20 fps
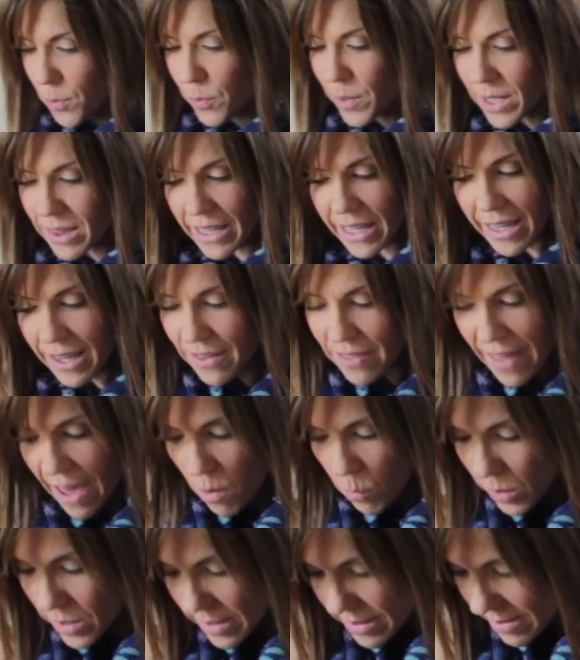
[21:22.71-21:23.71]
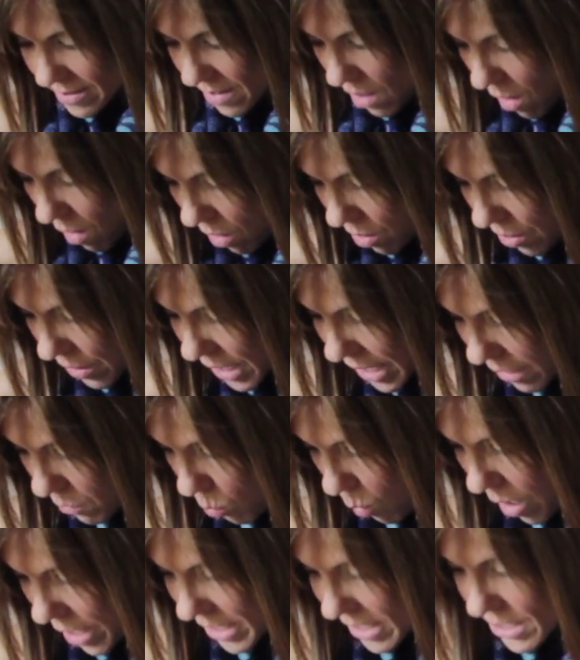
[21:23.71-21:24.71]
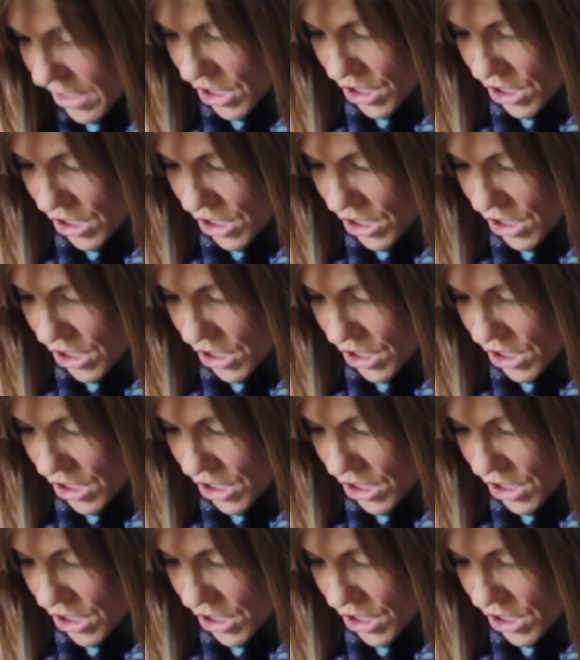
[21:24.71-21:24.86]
really that was all that I wanted